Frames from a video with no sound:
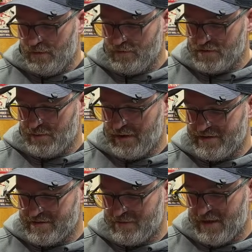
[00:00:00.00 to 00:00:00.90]
There's a
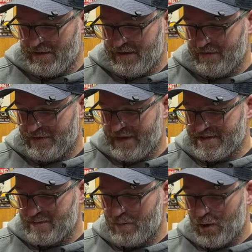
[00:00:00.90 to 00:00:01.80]
place around here that
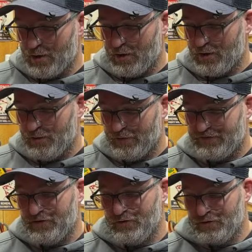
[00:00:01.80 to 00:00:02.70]
has a burger with
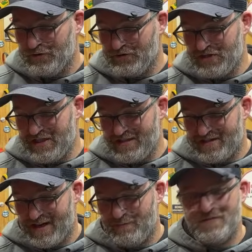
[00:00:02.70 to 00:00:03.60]
2 grilled cheese
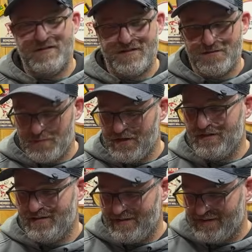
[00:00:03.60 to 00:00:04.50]
sandwiches as
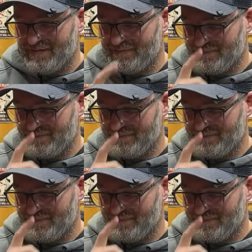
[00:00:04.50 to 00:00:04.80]
buns.